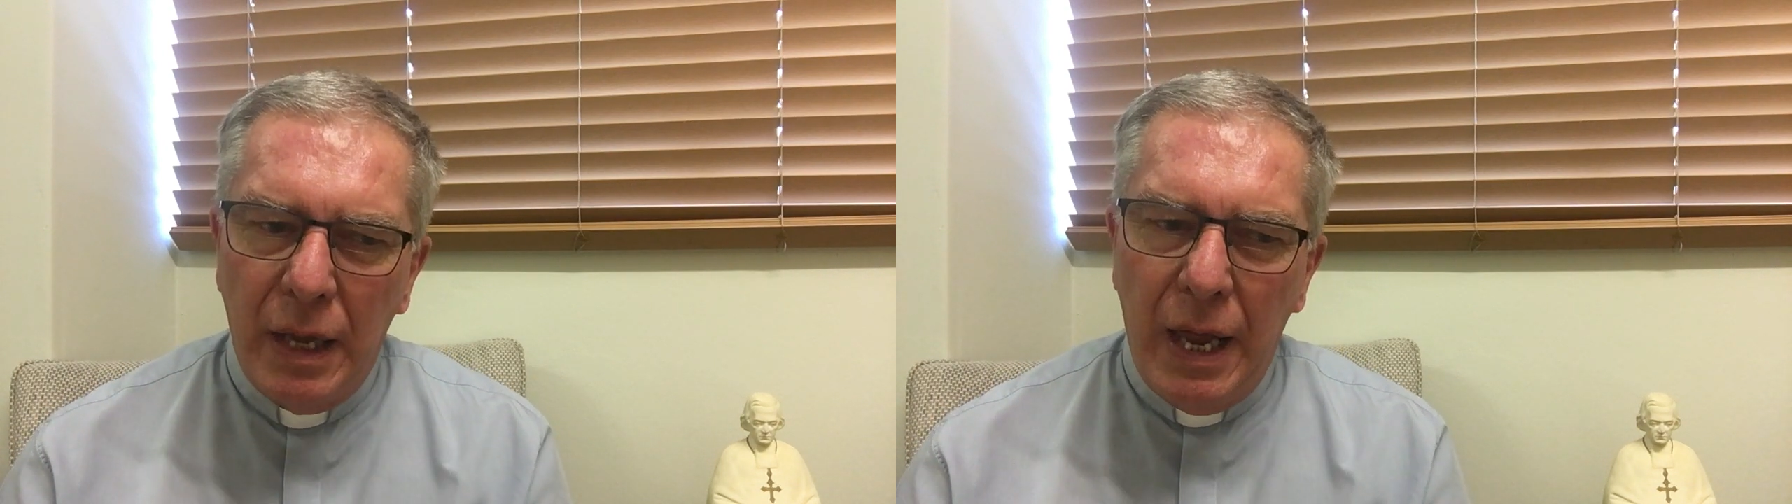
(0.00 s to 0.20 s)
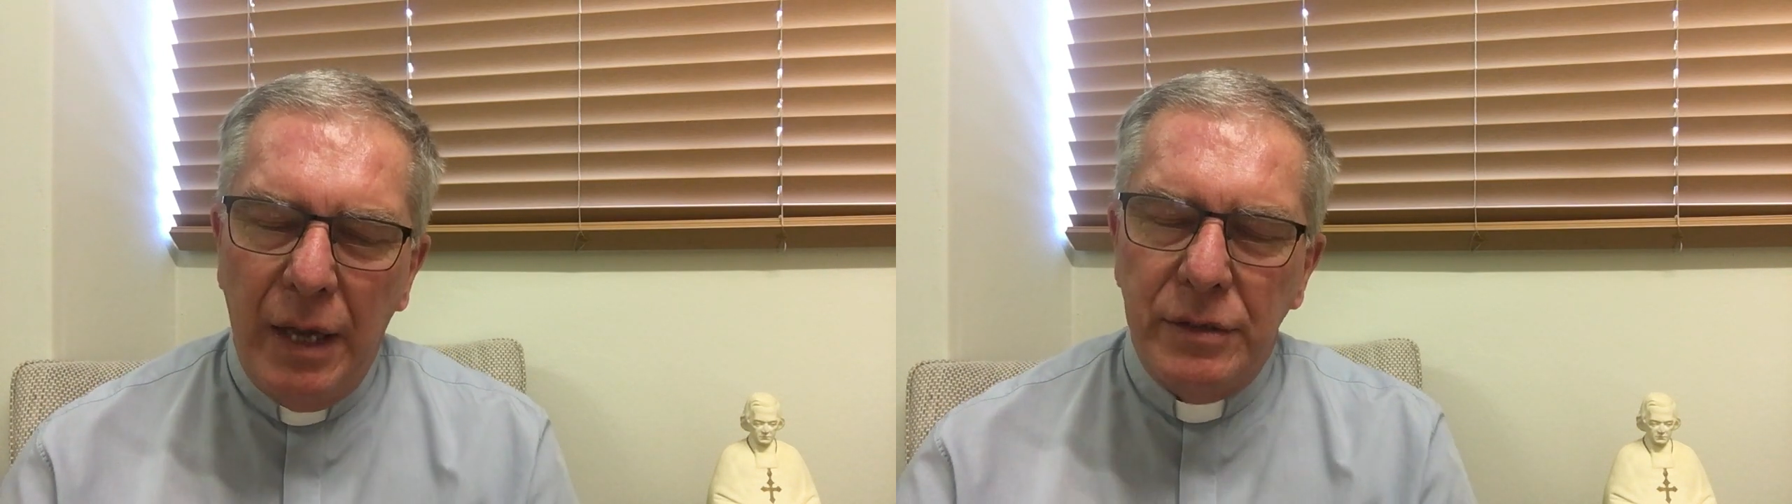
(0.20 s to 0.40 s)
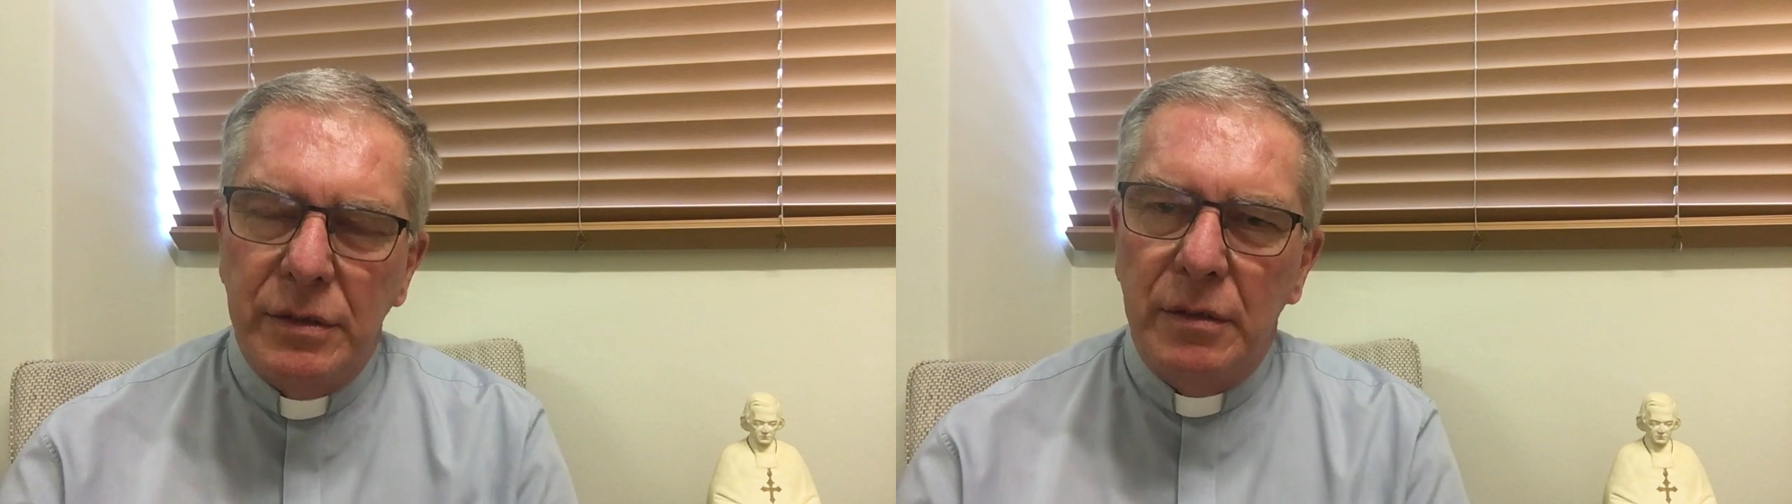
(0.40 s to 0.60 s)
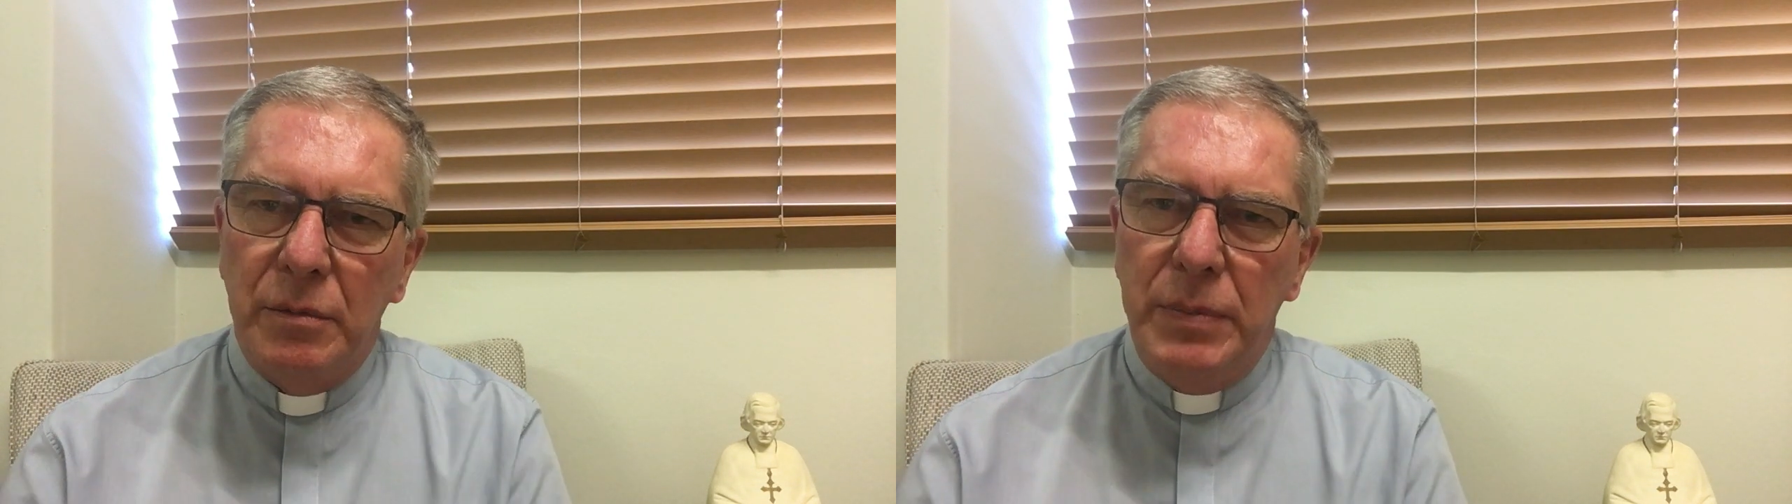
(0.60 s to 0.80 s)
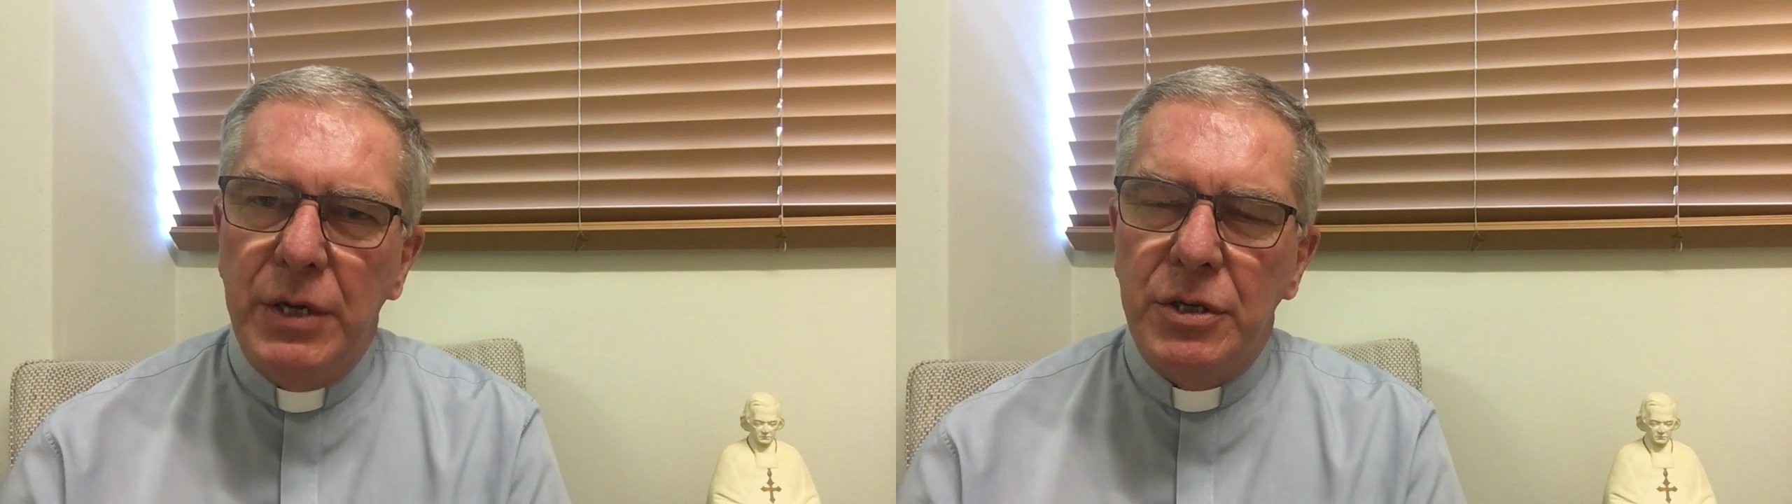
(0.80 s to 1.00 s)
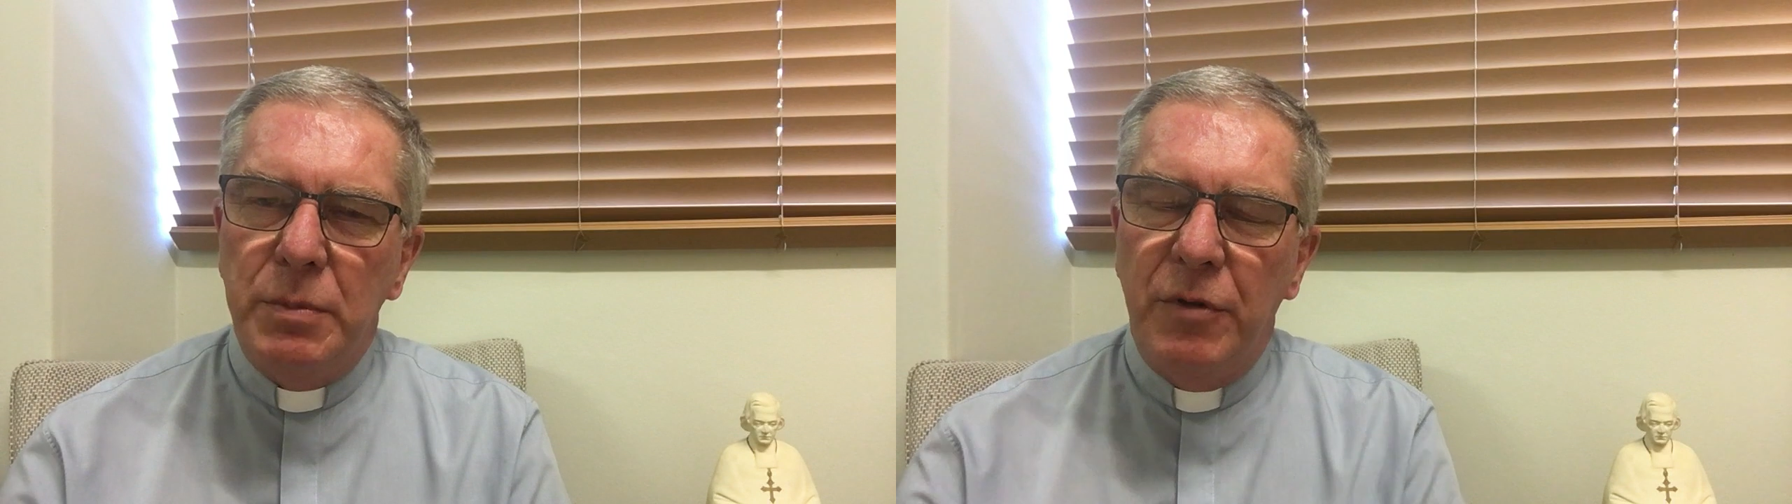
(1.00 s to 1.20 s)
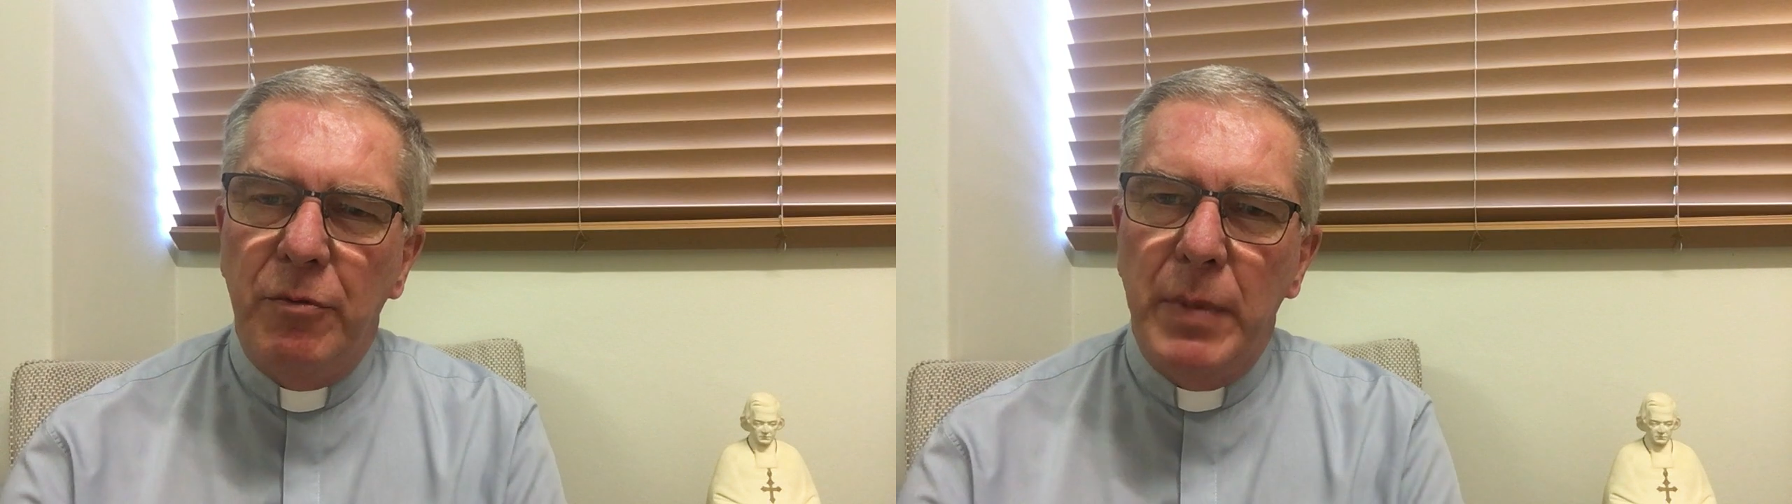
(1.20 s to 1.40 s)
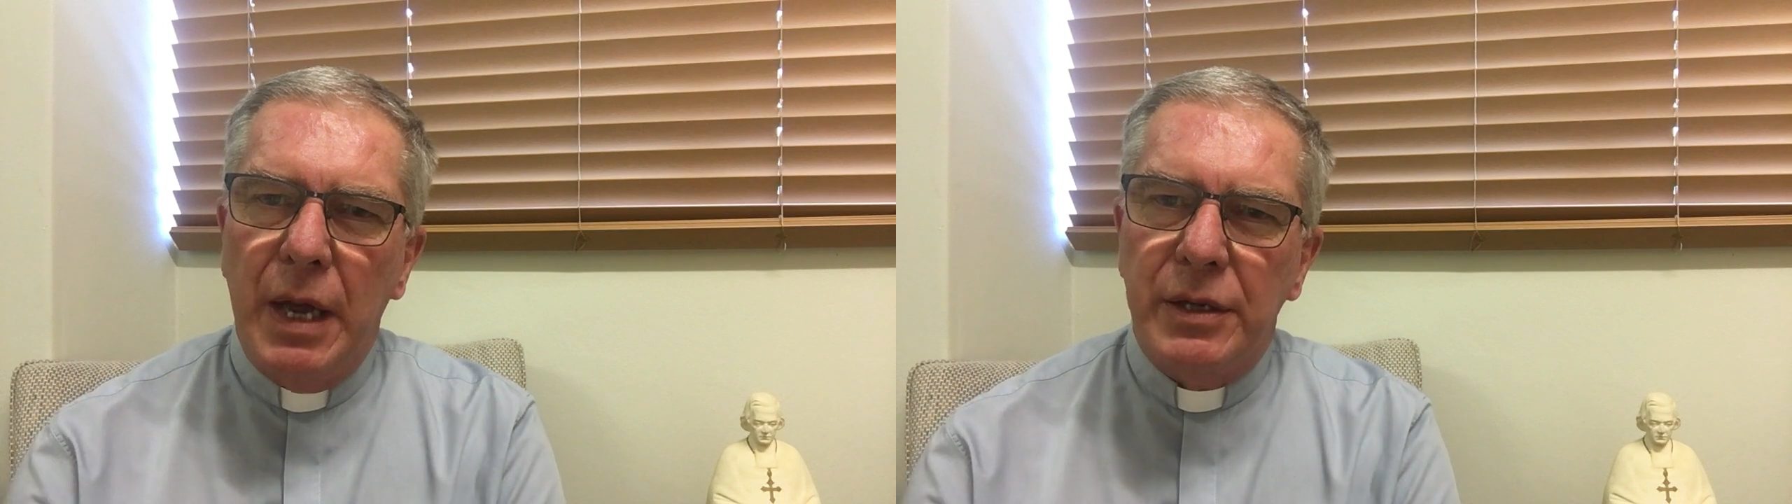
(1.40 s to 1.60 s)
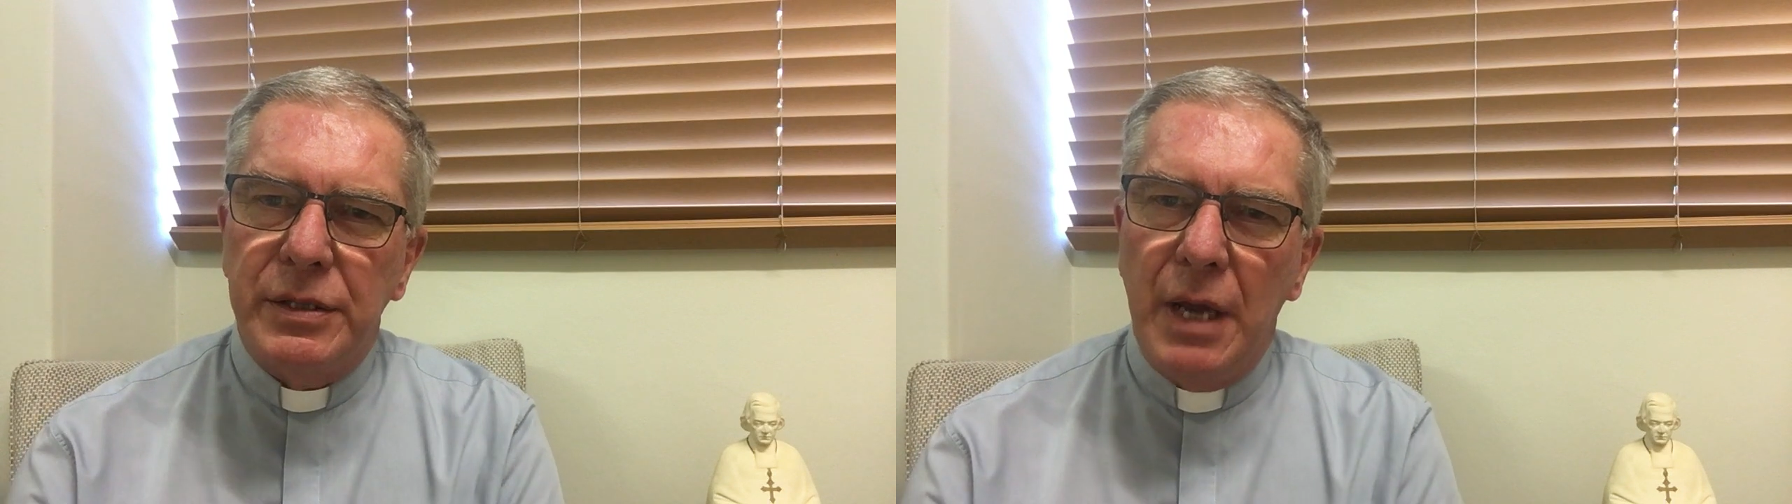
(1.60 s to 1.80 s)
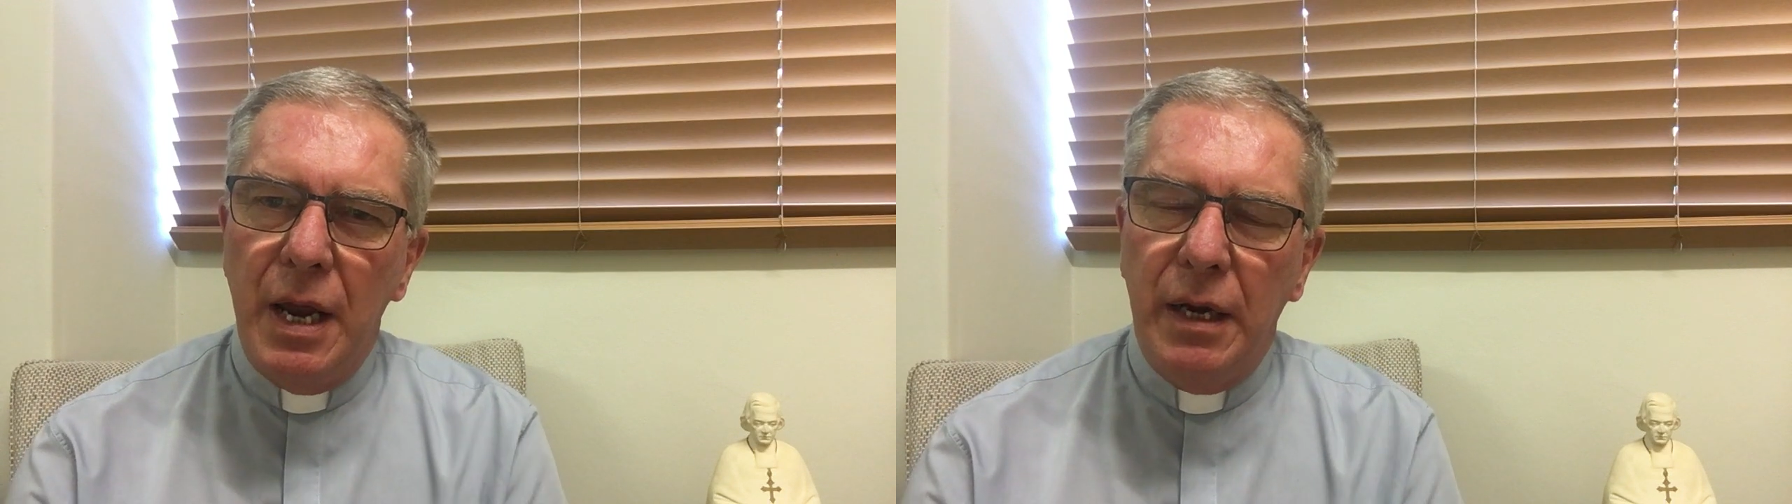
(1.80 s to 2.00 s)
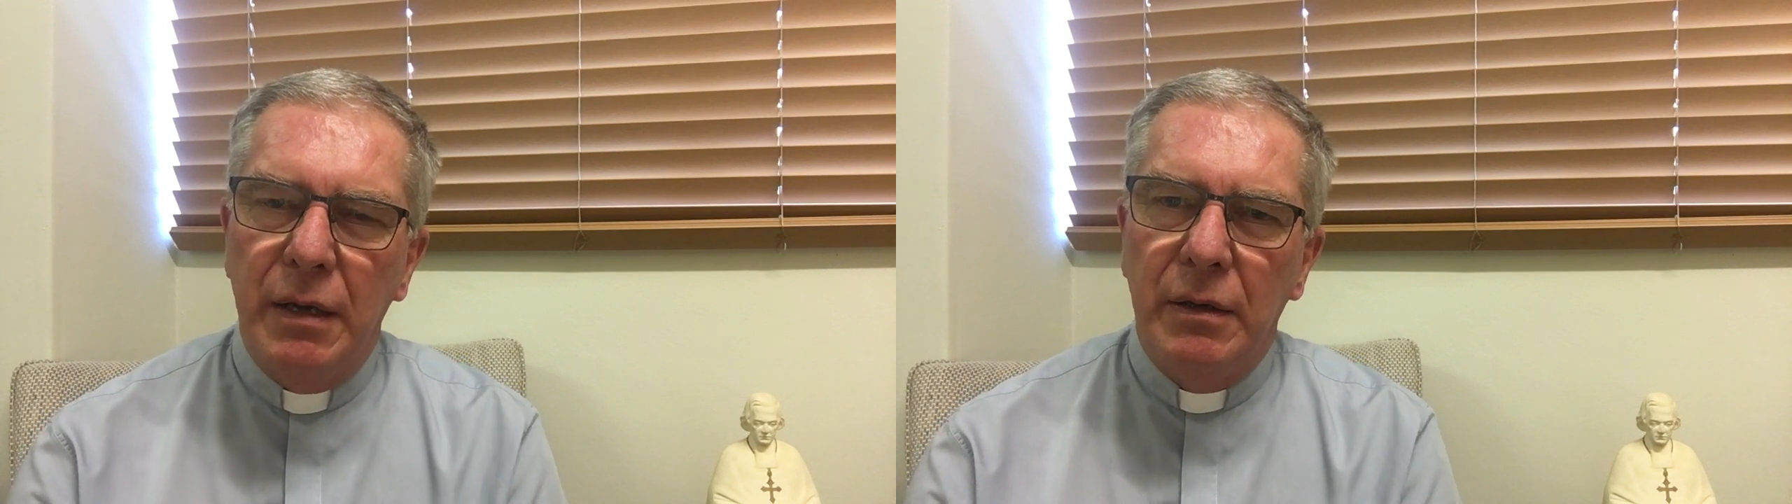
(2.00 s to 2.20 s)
As Bishop of Marseille,